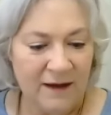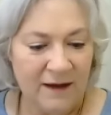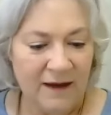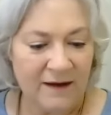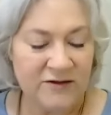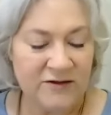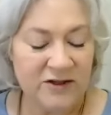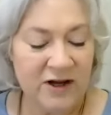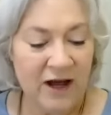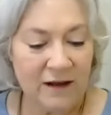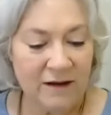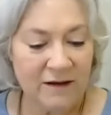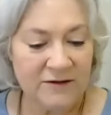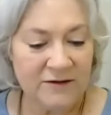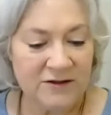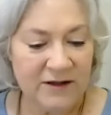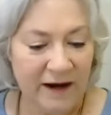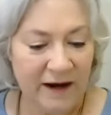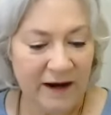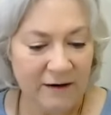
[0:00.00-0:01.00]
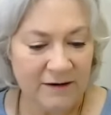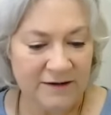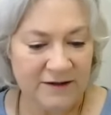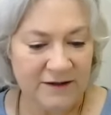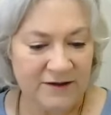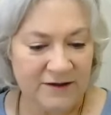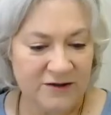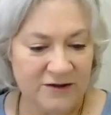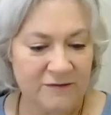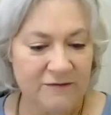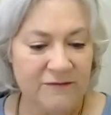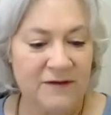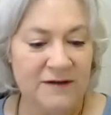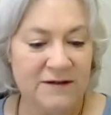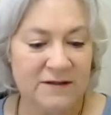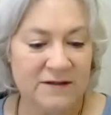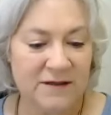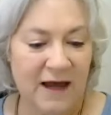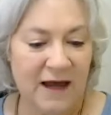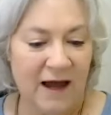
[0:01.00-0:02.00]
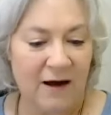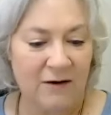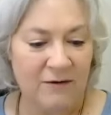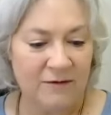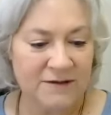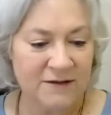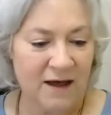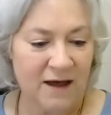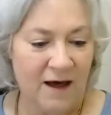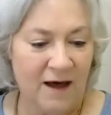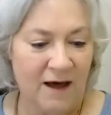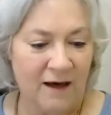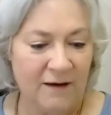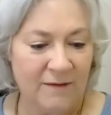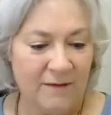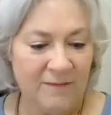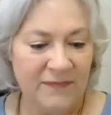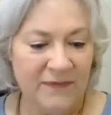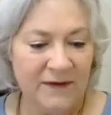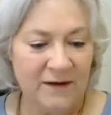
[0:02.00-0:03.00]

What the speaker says: and challenge the heritage of this our sky,